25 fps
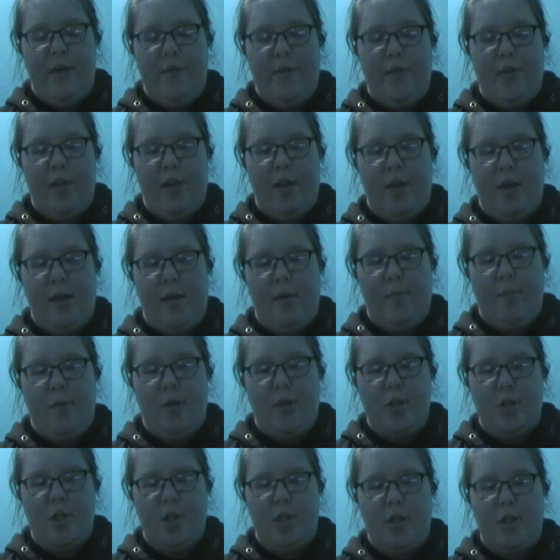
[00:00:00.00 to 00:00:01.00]
I feel like
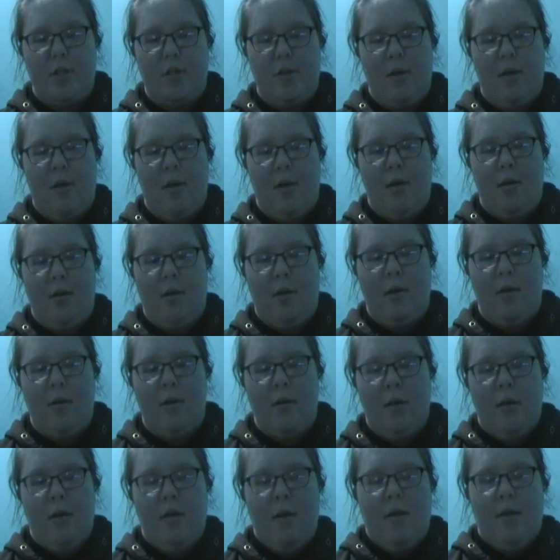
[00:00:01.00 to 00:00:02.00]
I'm watching a dog.
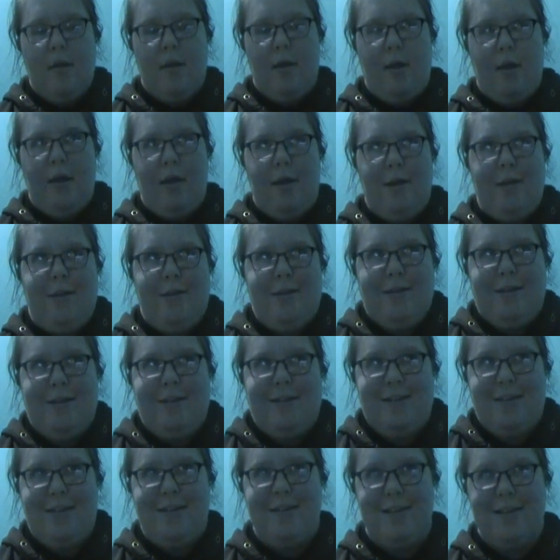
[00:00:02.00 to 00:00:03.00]

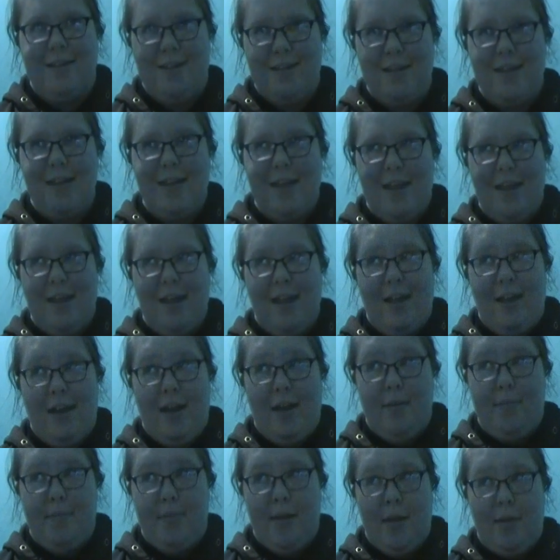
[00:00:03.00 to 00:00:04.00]

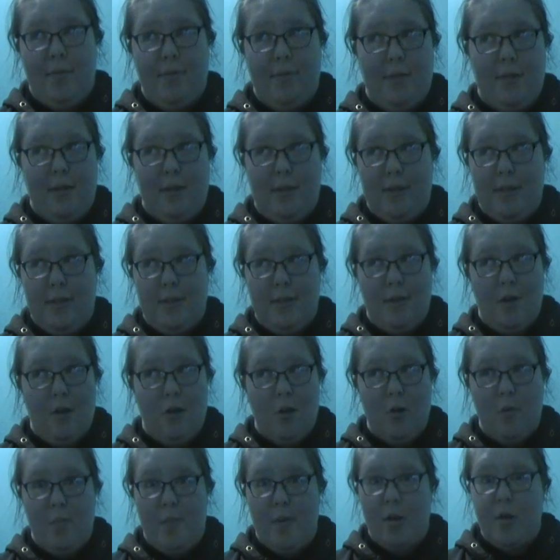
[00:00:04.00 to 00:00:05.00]
And I'm not really a
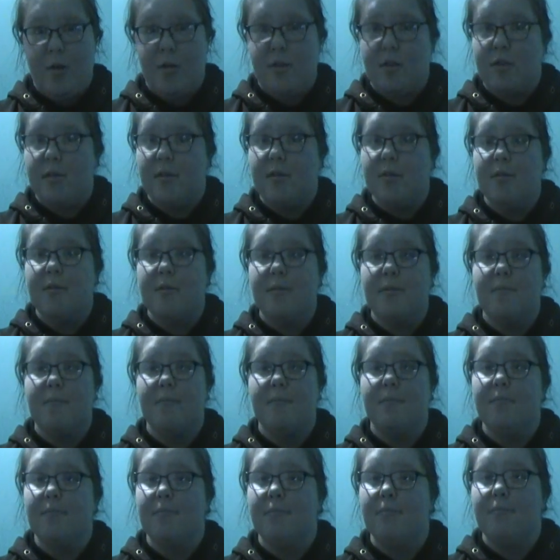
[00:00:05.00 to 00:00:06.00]
dog
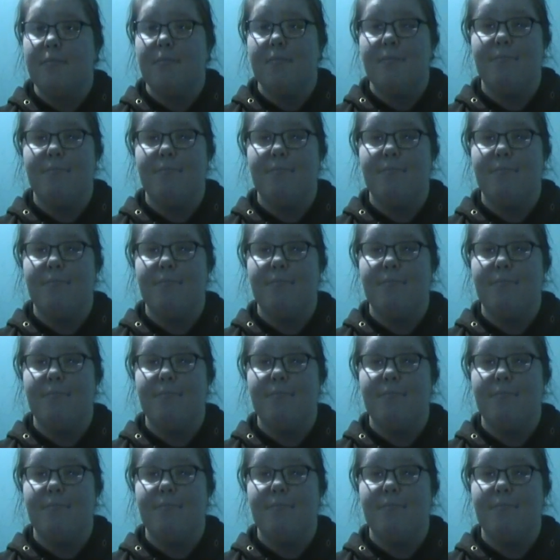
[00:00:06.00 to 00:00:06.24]
person.